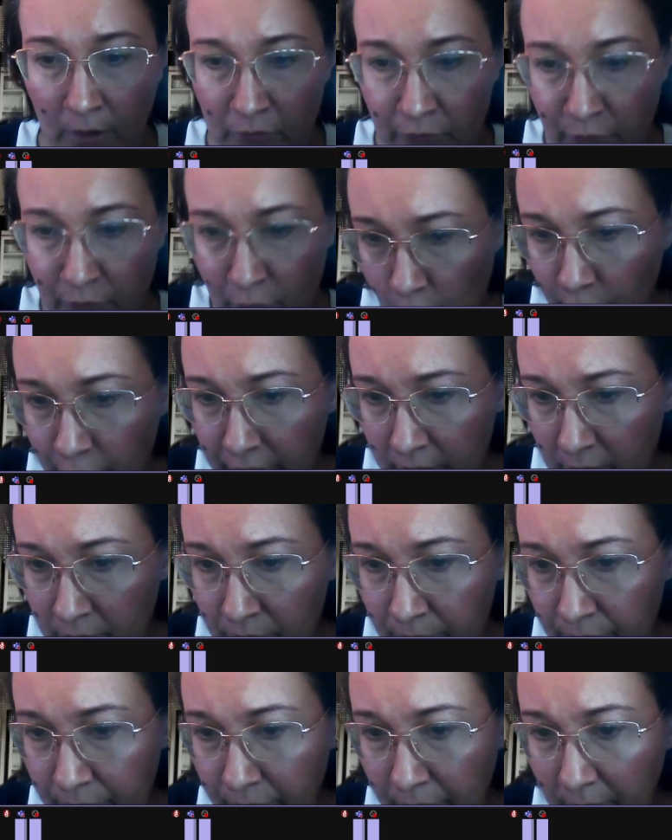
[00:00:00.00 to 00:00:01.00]

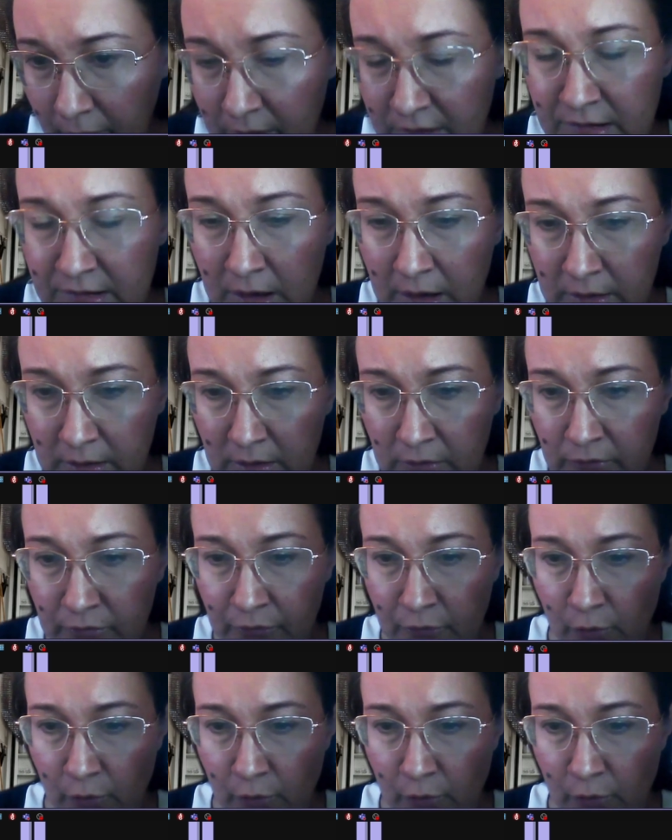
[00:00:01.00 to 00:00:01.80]
folder, studying